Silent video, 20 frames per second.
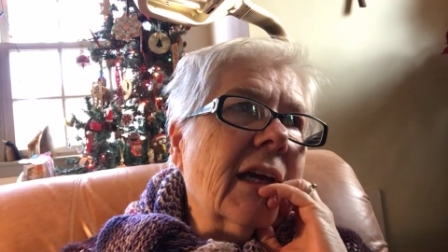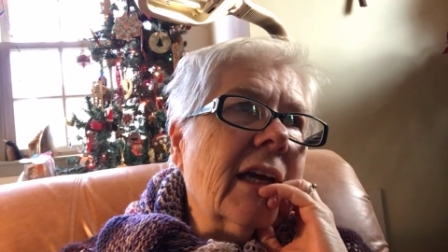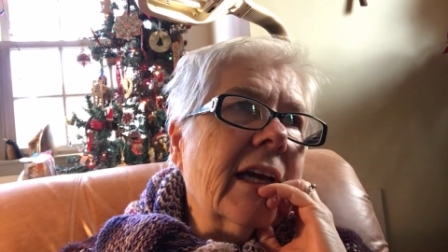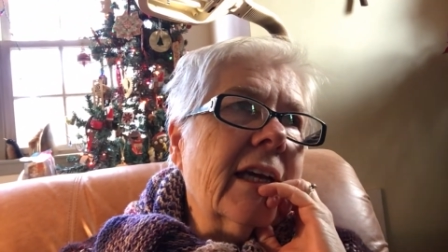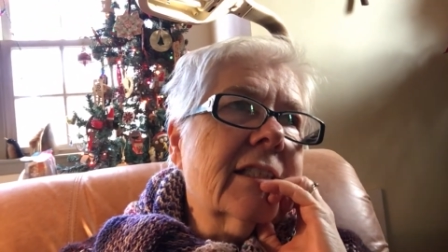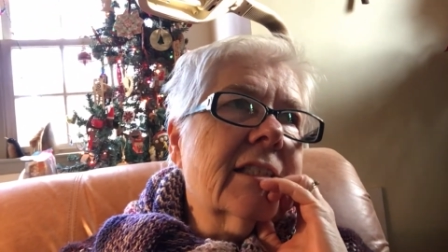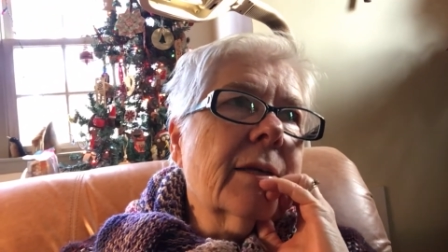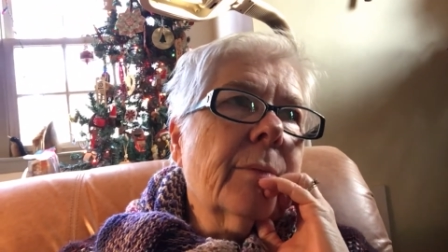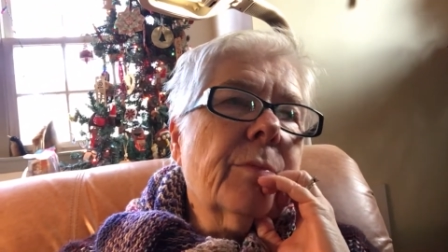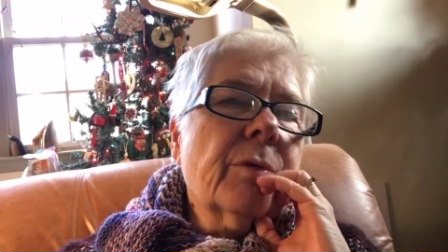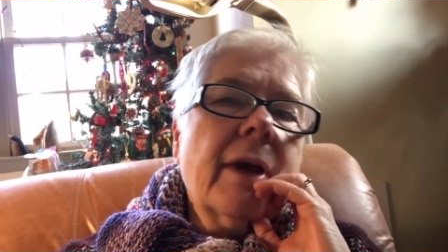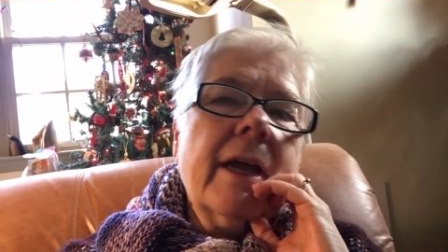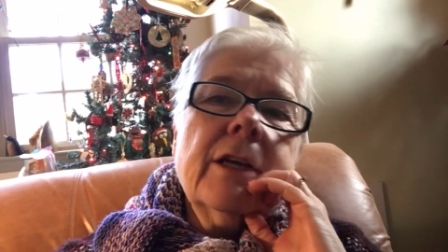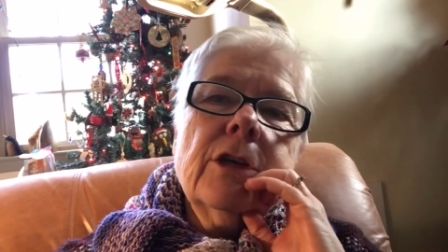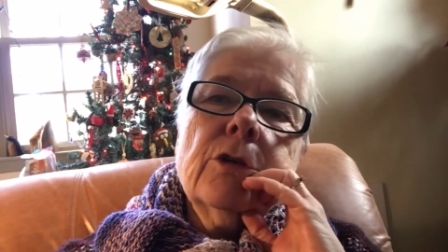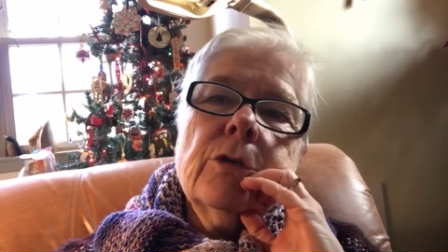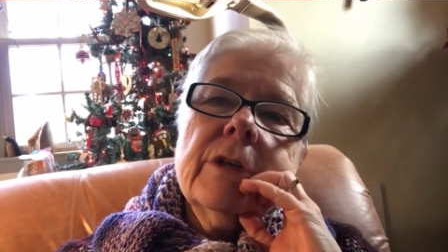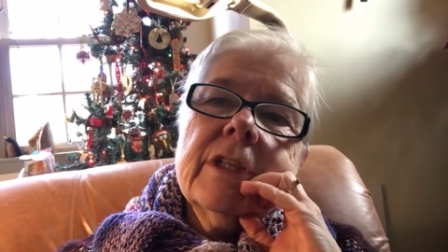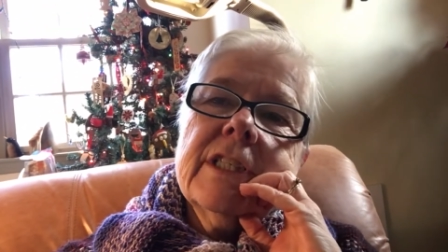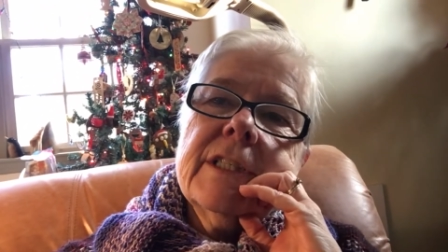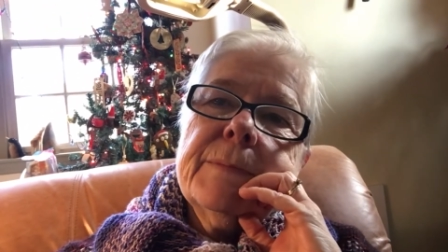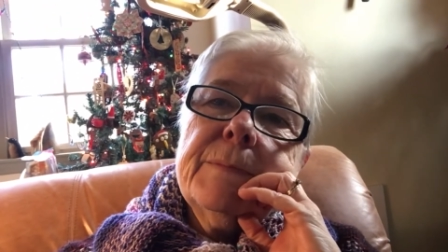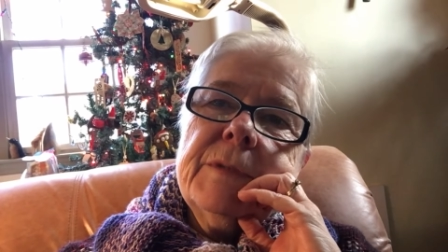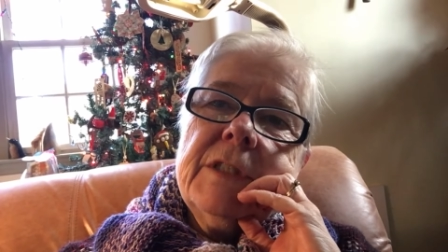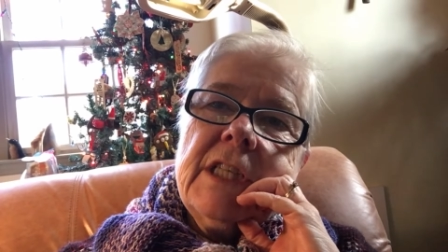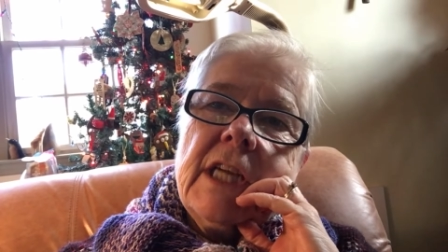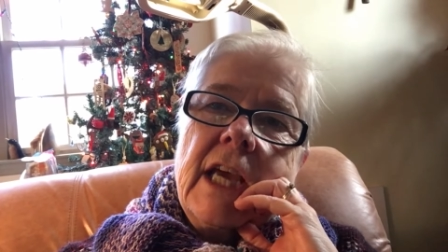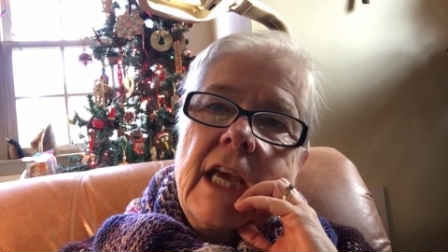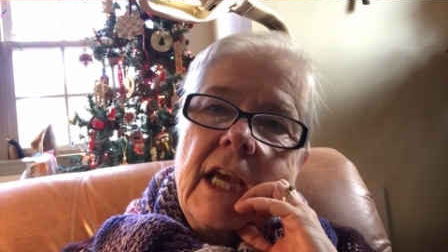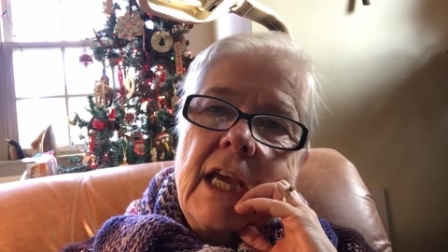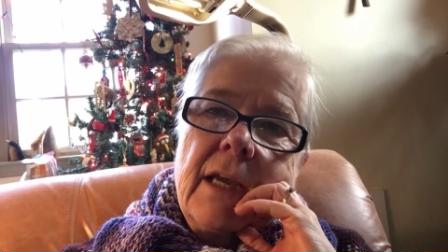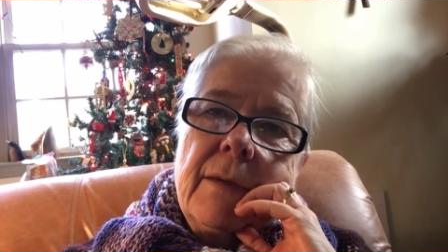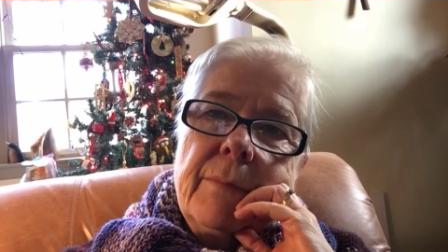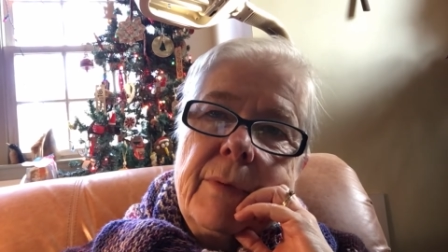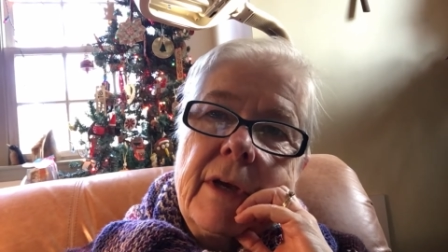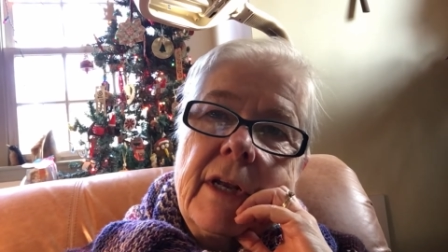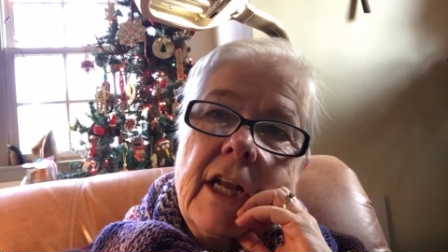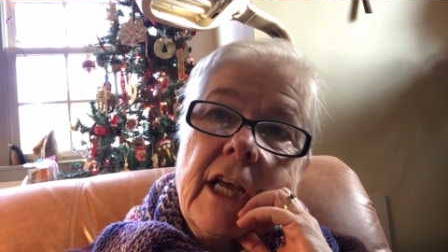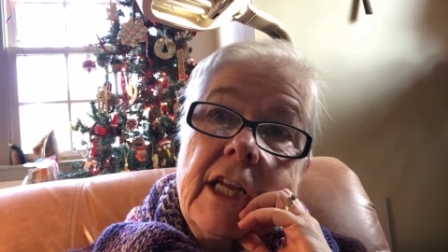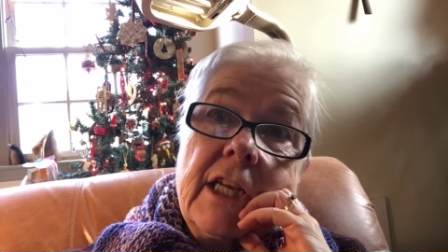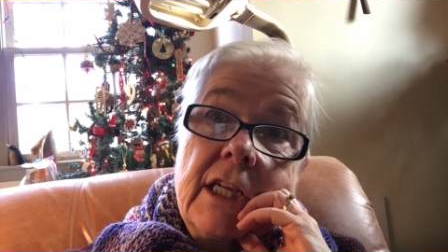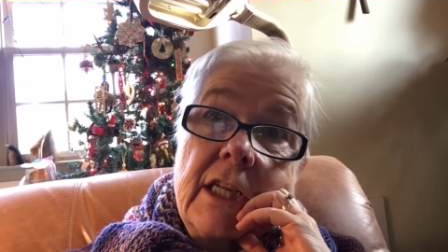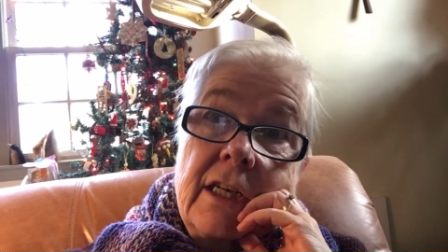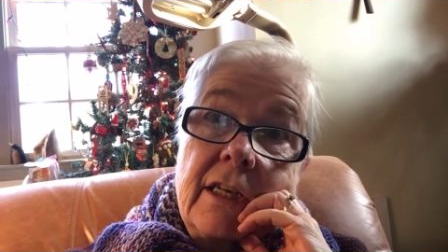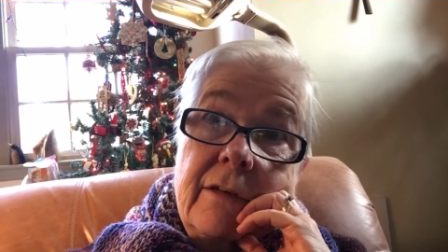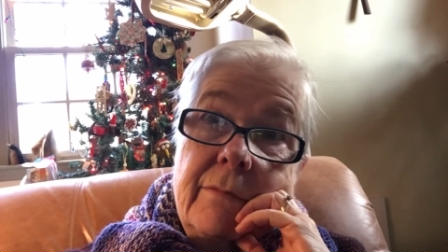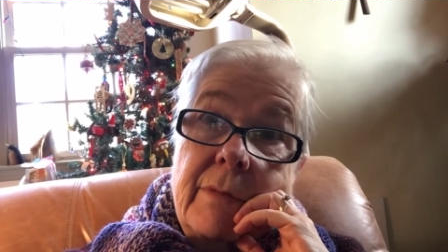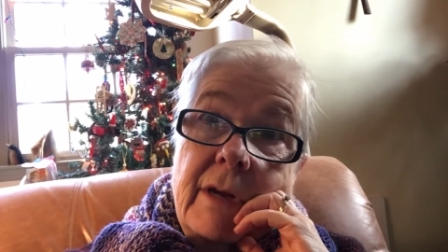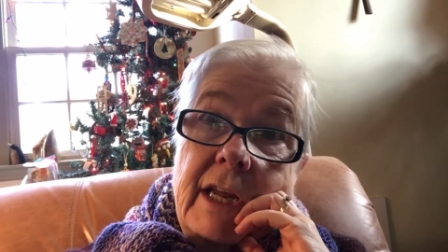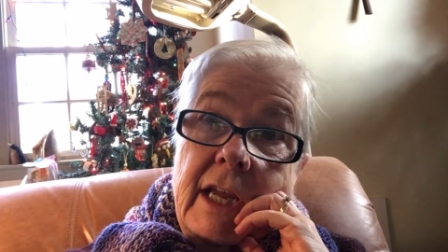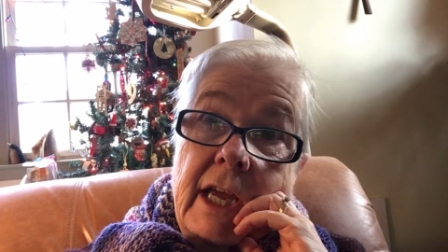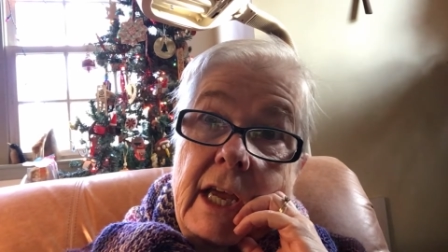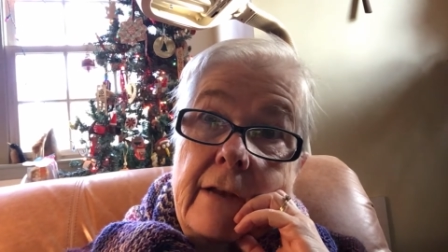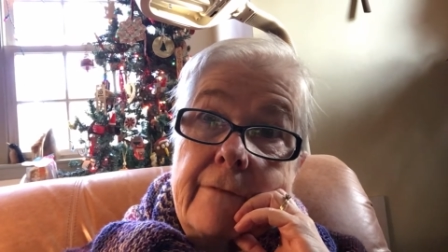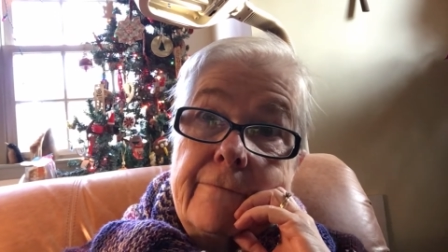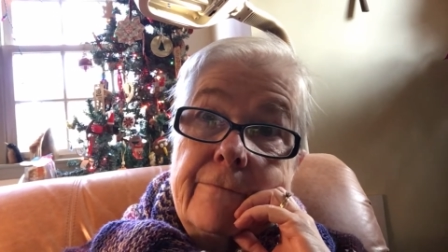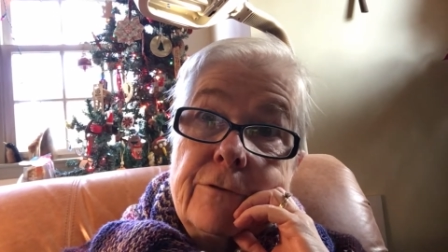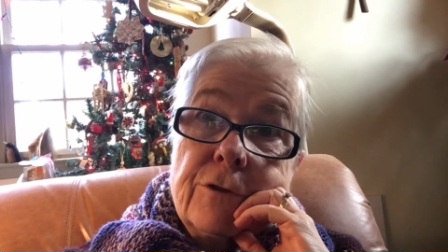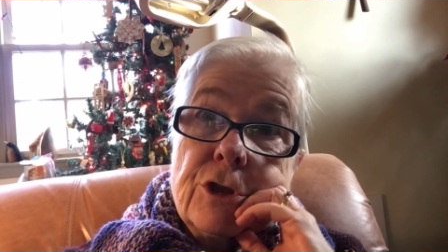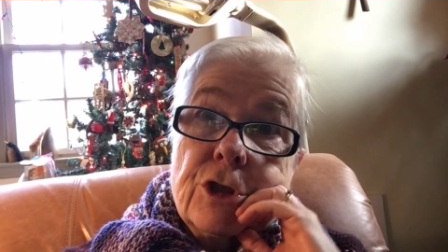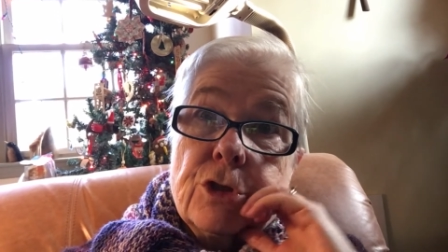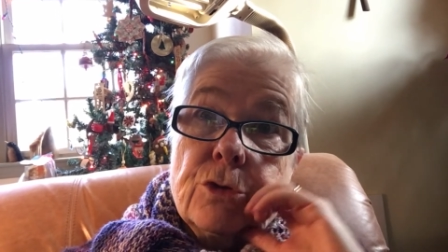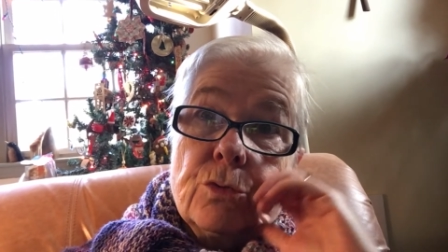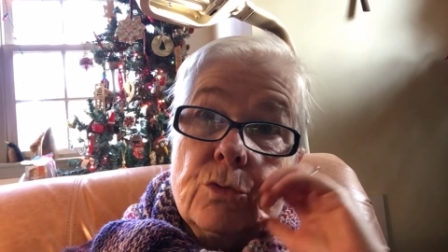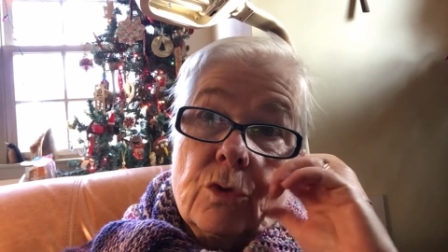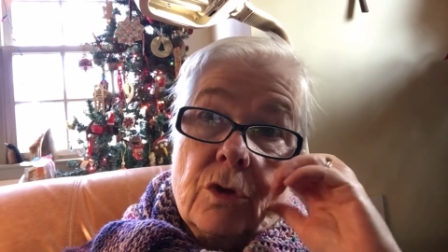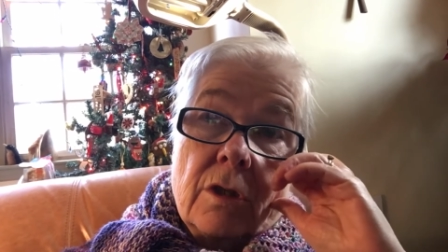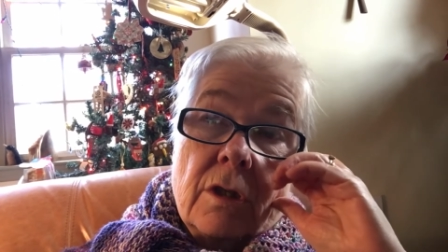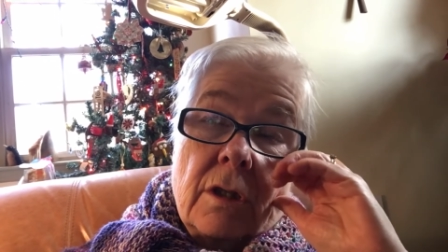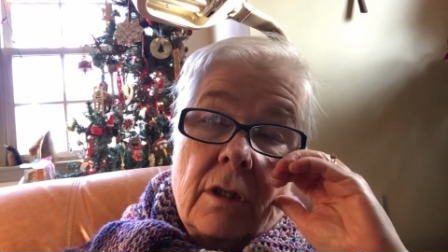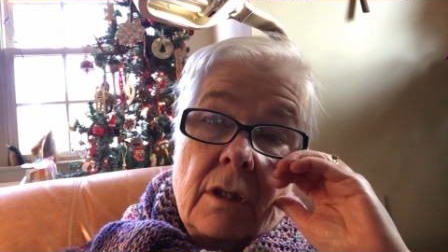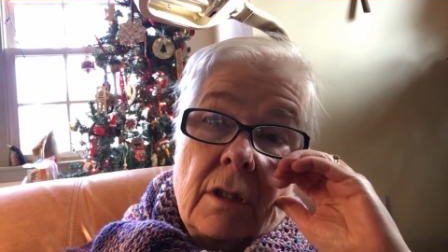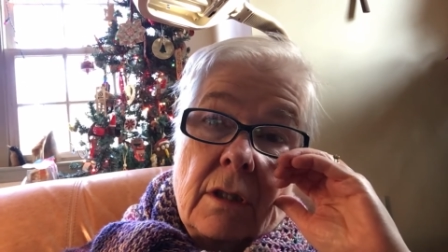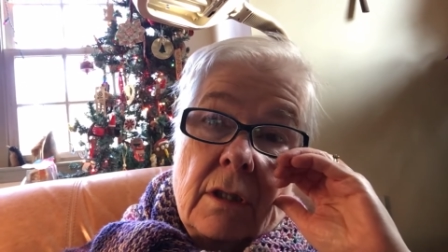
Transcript: It's a bright, crisp day, but I needed my hat for sure.